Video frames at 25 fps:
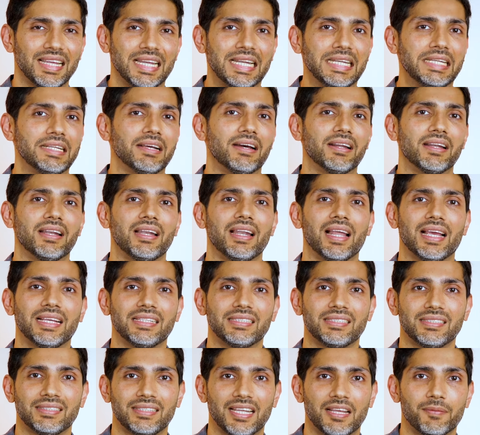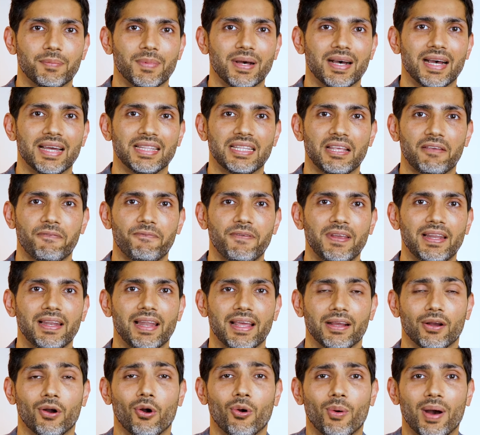internalized stigma and they feel
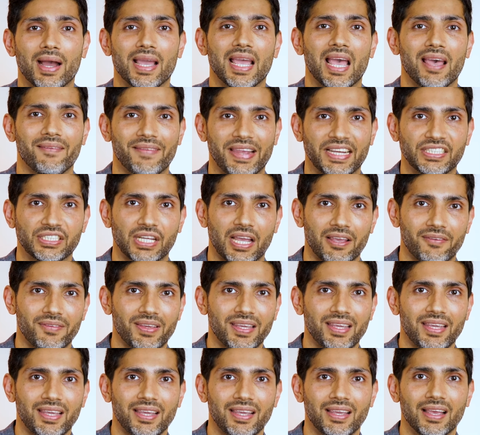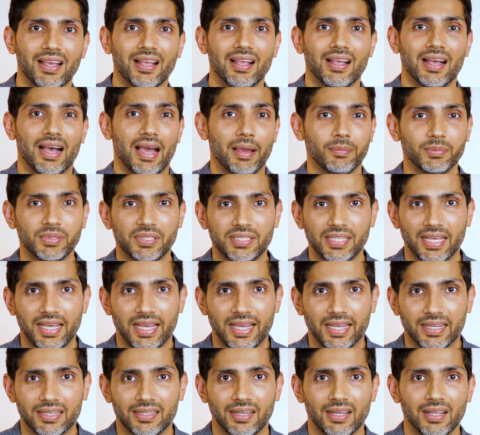like, oh, I have HIV, I'm
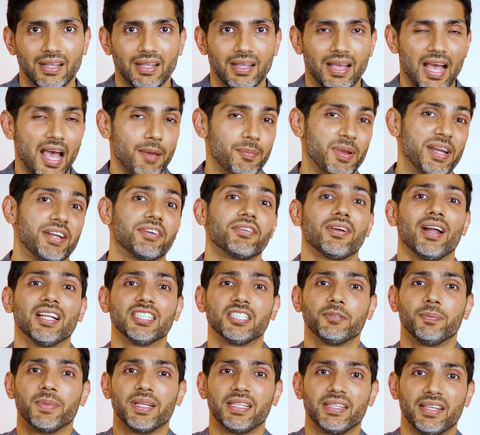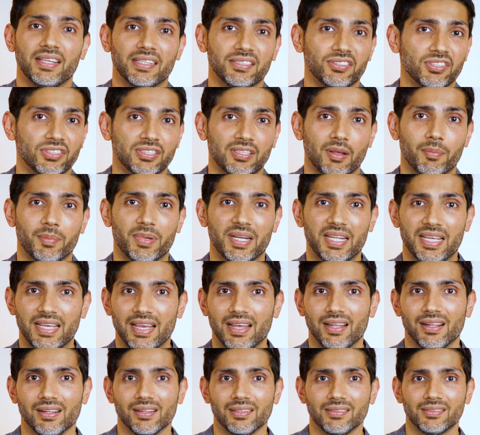sick, I may transmit this to somebody
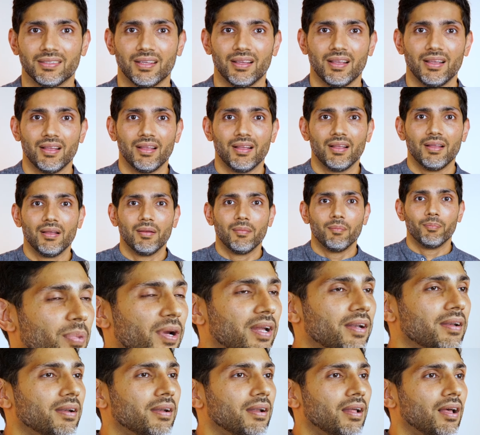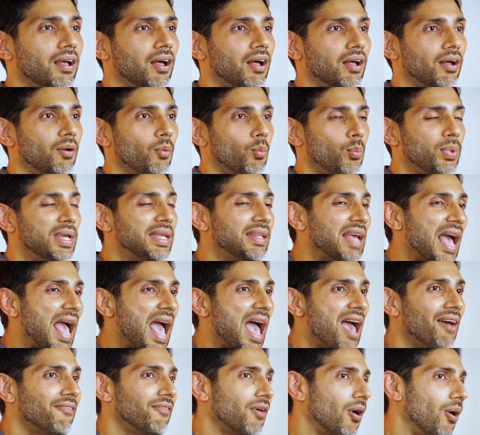else. But we
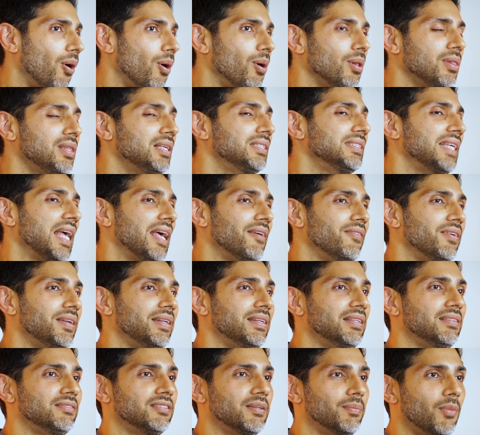have all this evidence